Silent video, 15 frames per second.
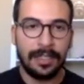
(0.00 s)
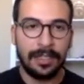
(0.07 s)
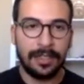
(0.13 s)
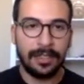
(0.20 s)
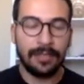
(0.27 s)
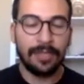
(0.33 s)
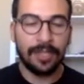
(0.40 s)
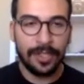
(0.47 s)

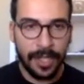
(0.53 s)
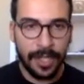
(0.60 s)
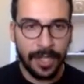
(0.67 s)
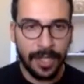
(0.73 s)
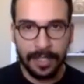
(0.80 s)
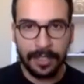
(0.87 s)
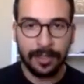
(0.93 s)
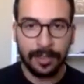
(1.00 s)
computer
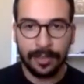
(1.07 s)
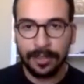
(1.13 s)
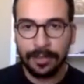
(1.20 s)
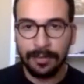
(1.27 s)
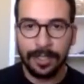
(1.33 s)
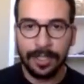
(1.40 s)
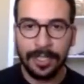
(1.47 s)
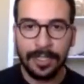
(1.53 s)
science technical
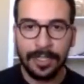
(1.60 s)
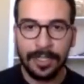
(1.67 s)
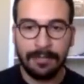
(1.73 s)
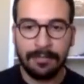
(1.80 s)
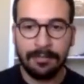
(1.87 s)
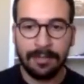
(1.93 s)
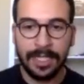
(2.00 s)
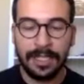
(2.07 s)
community that
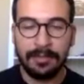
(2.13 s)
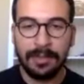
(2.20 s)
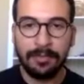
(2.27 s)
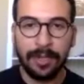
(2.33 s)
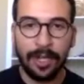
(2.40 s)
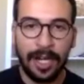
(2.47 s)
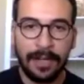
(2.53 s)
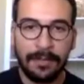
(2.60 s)
I'm a
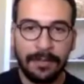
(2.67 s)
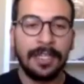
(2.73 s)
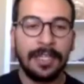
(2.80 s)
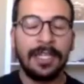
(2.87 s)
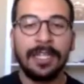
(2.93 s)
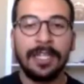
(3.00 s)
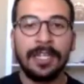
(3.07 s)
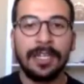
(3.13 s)
member of,
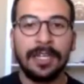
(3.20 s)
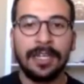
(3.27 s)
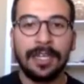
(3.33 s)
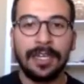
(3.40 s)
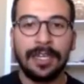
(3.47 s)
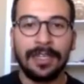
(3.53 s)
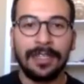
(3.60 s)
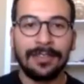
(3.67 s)

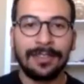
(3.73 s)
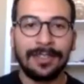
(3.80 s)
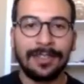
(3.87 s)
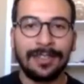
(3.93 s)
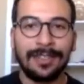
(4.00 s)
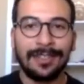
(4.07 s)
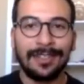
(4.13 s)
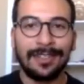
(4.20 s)
and
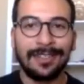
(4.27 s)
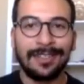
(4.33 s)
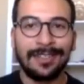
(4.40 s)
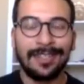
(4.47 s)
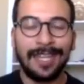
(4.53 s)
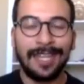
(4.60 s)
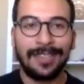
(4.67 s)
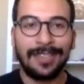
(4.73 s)

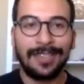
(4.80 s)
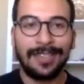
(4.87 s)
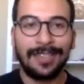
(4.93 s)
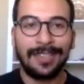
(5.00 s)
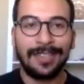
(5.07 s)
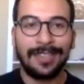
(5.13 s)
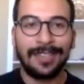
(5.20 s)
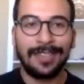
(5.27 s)
that's
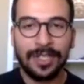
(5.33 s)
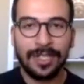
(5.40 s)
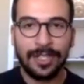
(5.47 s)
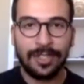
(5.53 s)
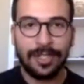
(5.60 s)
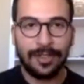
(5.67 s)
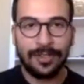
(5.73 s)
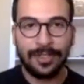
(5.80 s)
the reason I
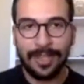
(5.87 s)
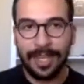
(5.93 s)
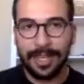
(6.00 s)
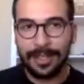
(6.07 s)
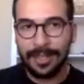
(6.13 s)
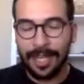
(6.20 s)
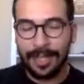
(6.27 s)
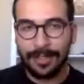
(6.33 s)
chose
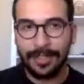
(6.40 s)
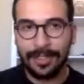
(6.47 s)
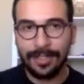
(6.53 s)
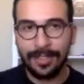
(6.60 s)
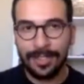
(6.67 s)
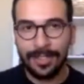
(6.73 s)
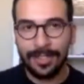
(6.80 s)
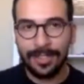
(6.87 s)
that actually
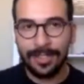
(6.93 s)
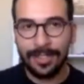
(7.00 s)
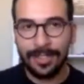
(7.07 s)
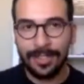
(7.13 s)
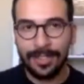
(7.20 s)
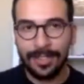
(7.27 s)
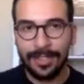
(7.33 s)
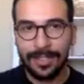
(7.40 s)
this
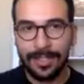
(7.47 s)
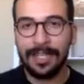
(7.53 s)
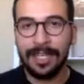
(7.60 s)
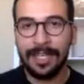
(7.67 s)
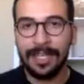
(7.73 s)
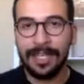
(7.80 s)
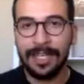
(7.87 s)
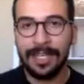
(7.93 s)
kind of
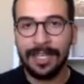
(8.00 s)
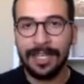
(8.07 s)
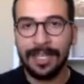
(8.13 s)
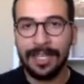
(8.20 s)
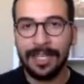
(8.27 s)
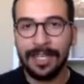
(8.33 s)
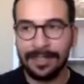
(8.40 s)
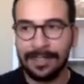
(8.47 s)
area is that
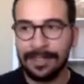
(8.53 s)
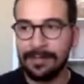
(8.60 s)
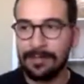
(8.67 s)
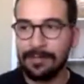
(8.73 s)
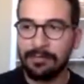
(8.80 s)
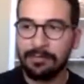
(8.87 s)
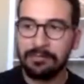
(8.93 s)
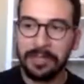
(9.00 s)

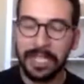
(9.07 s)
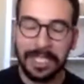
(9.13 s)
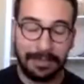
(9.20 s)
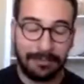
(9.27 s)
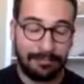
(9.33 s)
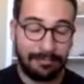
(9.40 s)
it